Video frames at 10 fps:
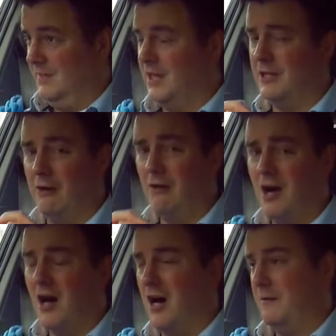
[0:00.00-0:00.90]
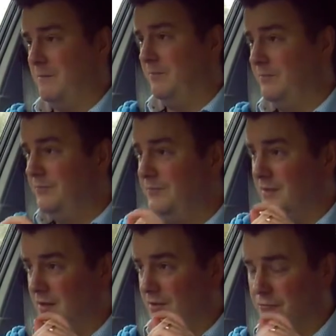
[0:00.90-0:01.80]
There are
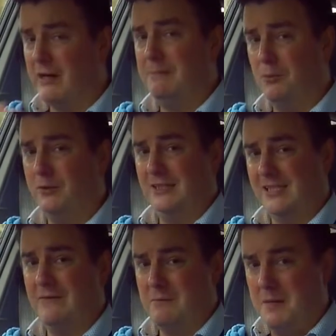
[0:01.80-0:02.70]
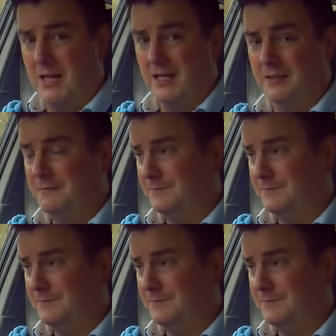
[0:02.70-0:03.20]
3.7 million.